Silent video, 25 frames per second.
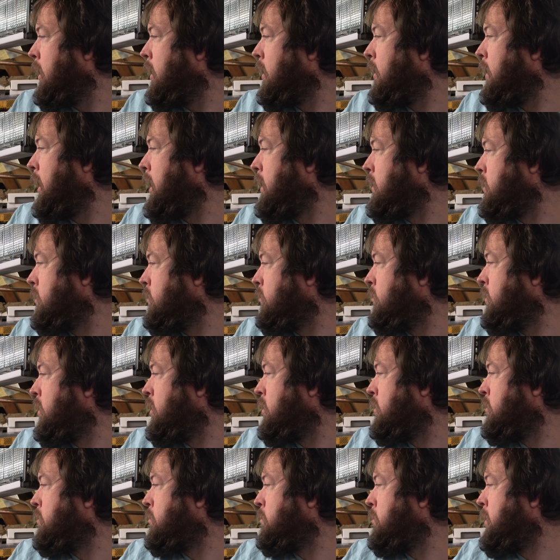that's the
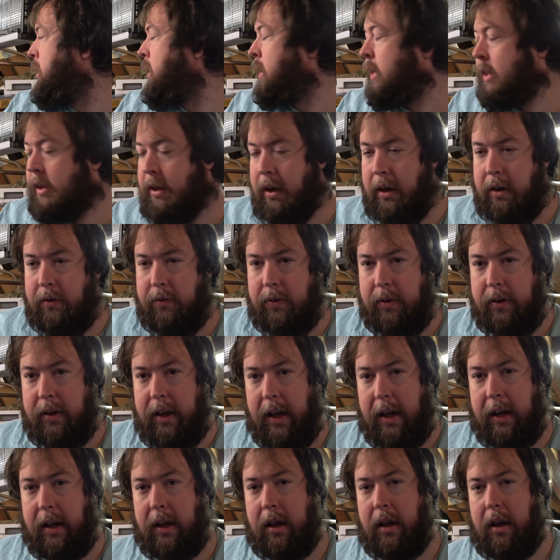roadway over
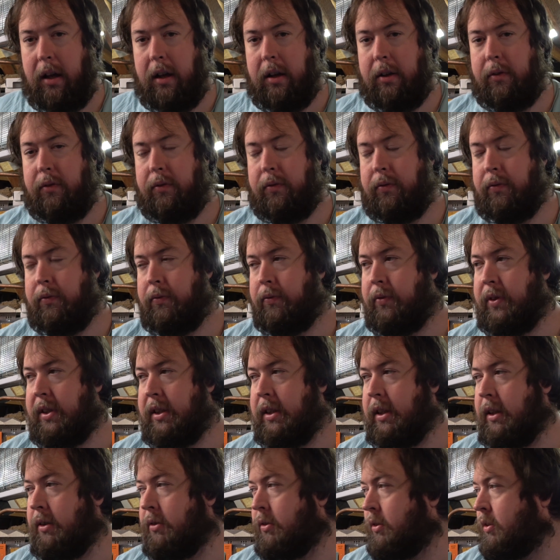there. I've
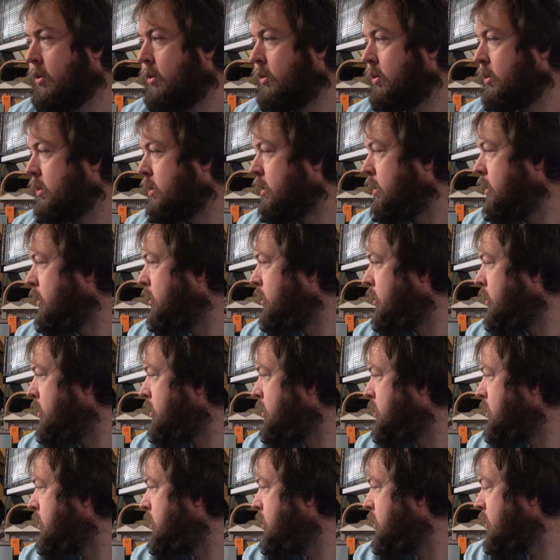still got a
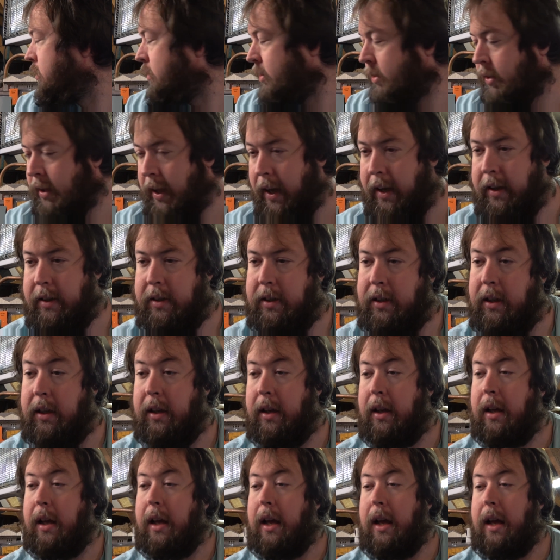lot to do on that.
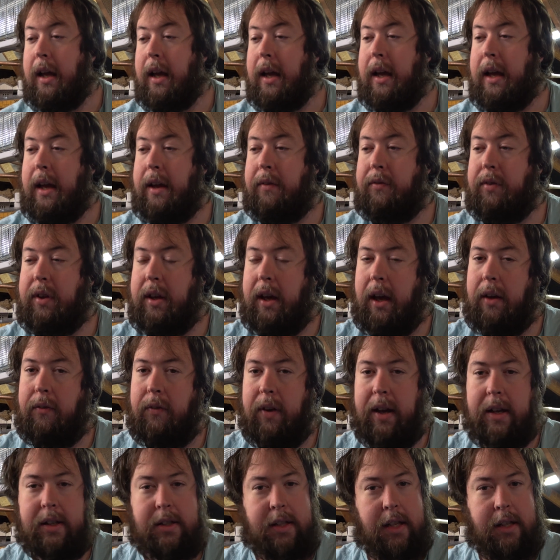If you have
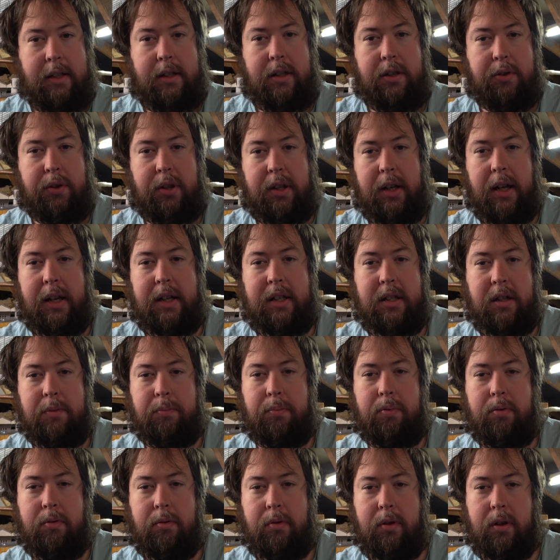access to a
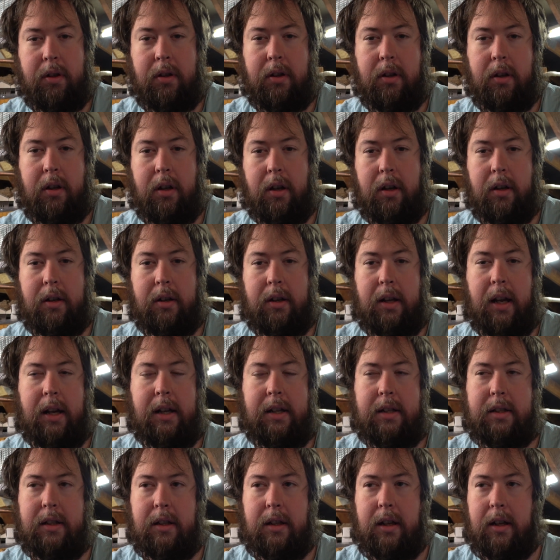
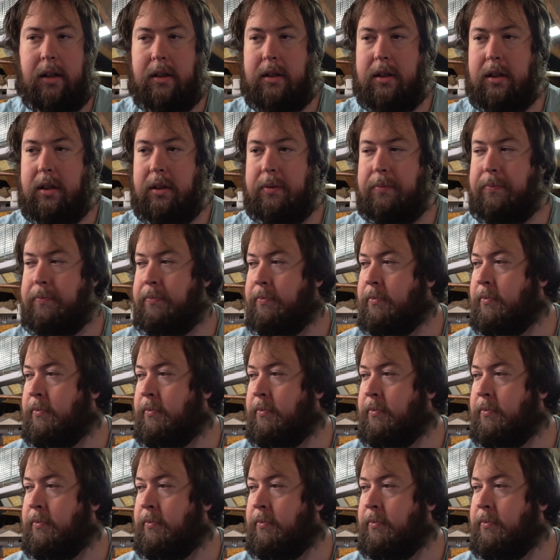laser cutter,